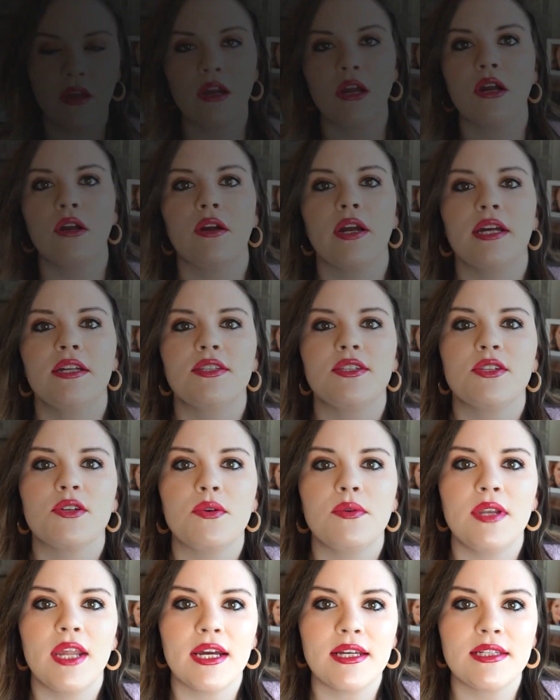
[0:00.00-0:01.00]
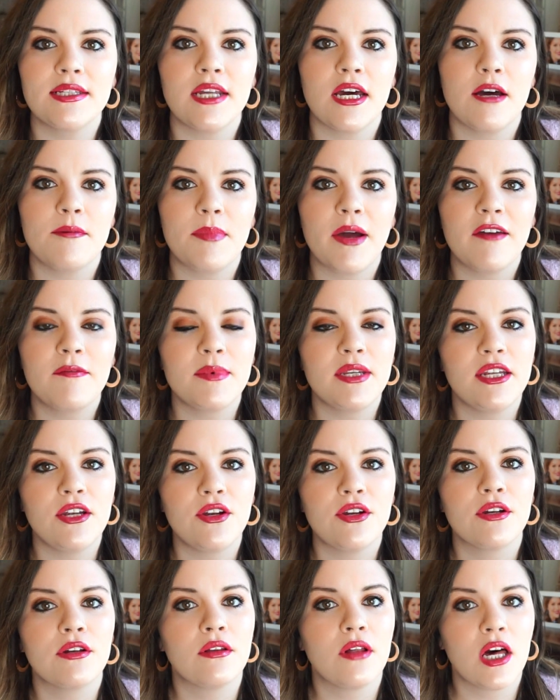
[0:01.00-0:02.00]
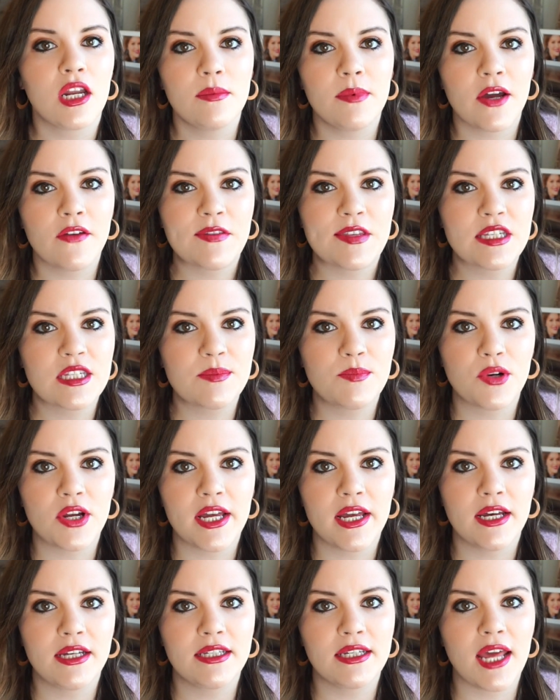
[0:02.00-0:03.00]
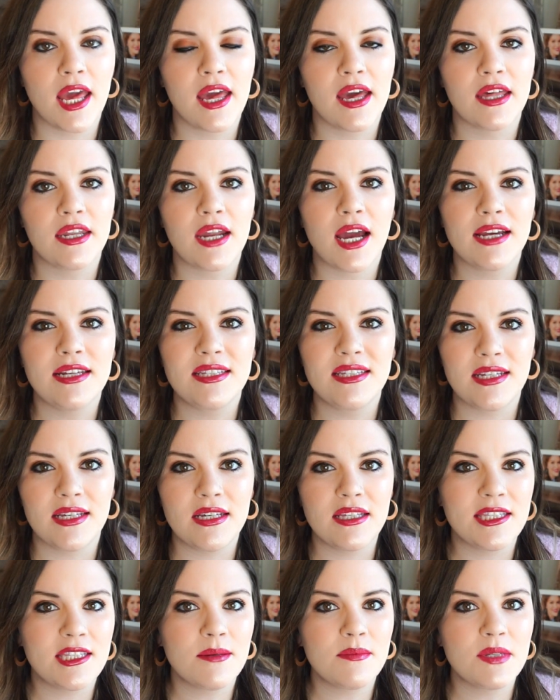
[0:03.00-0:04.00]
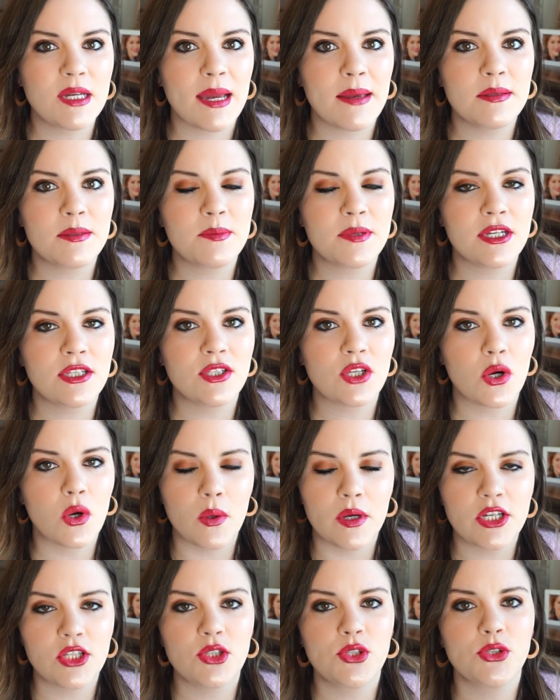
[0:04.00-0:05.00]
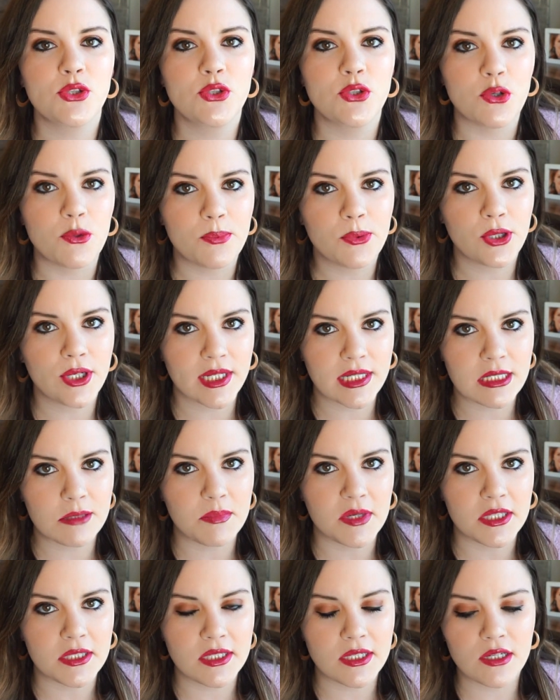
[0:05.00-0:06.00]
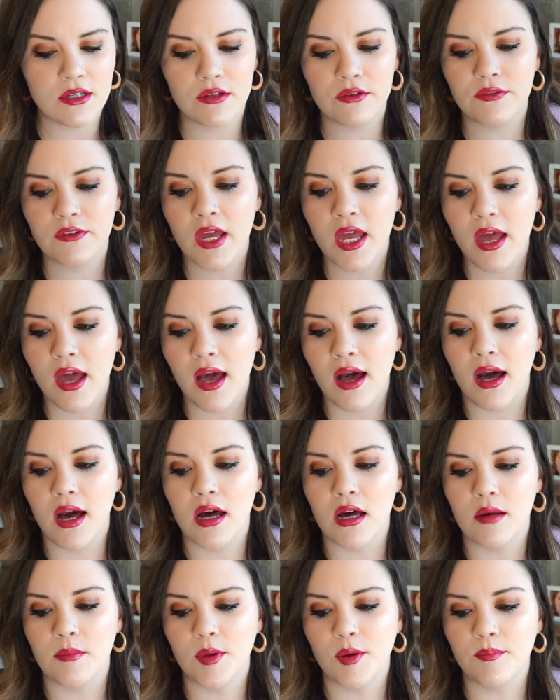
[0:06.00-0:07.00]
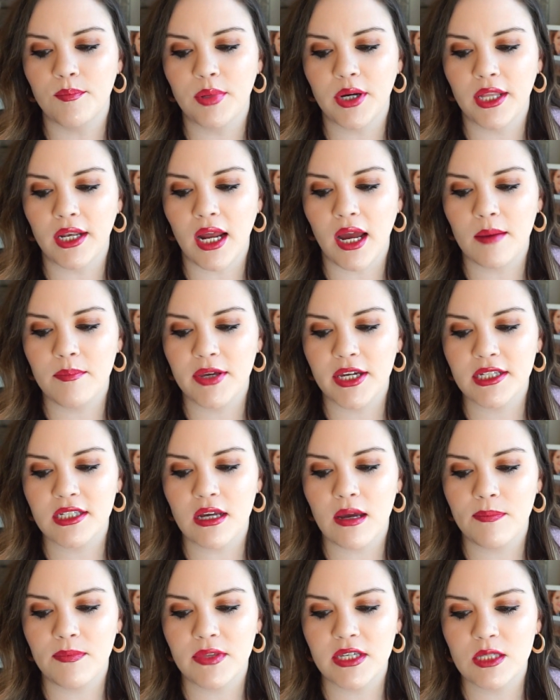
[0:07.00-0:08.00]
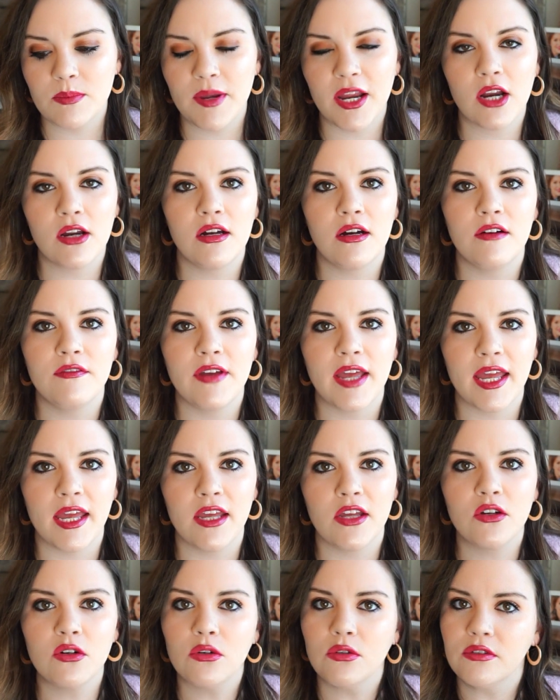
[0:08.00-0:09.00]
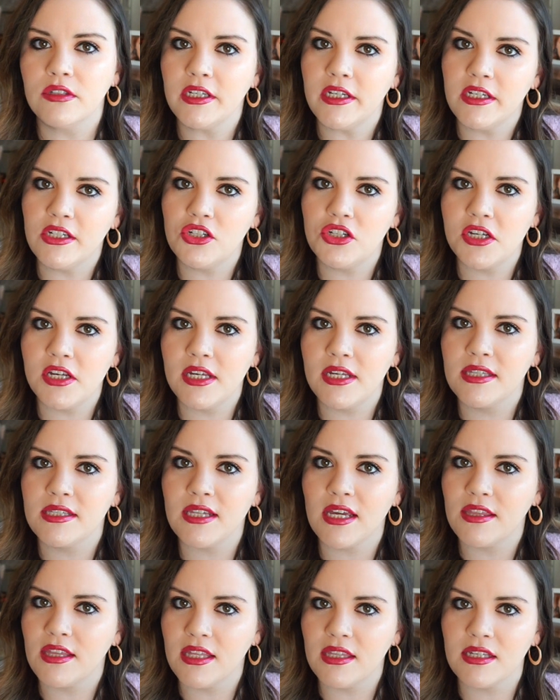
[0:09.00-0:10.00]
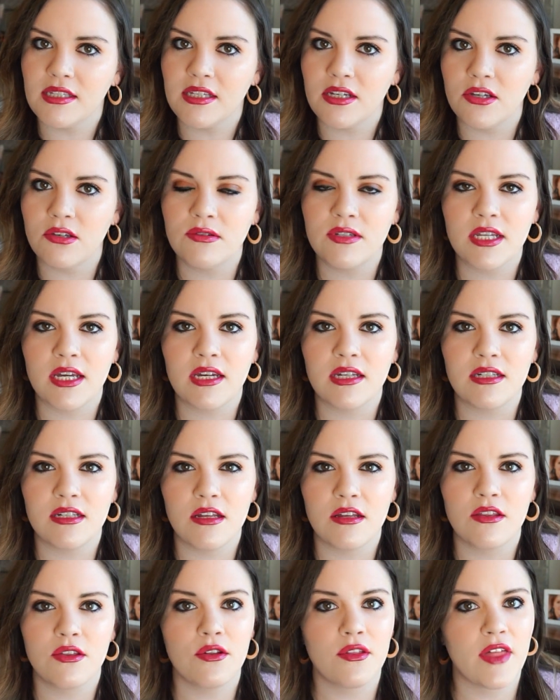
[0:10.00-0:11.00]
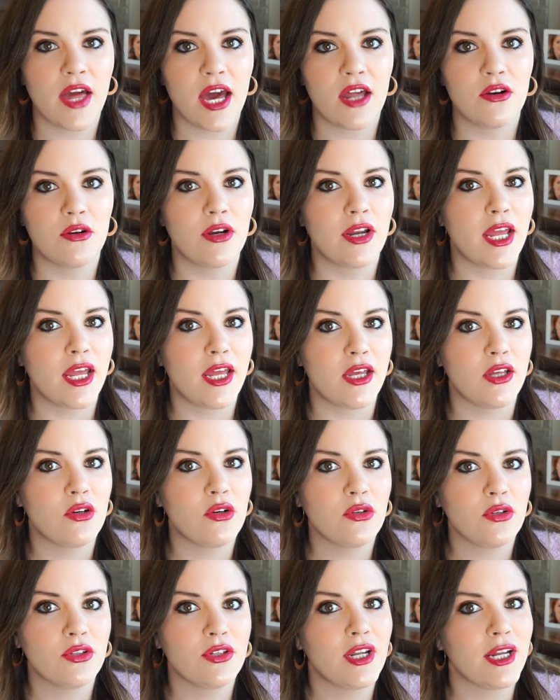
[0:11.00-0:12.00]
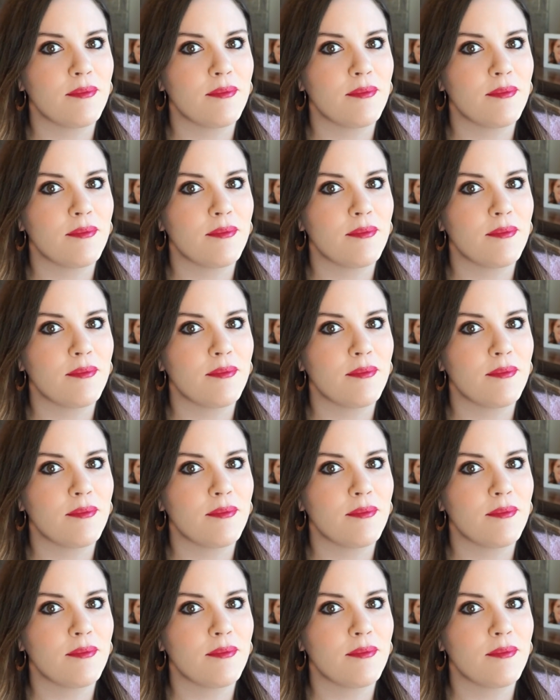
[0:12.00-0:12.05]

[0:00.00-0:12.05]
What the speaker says: Alright, so next up, I've been hearing a lot about this brand, and I see it sometimes, but it's always super expensive. But I picked up this pair of A Gold E jeans. I think that's how you say it. It's either that or A Gold.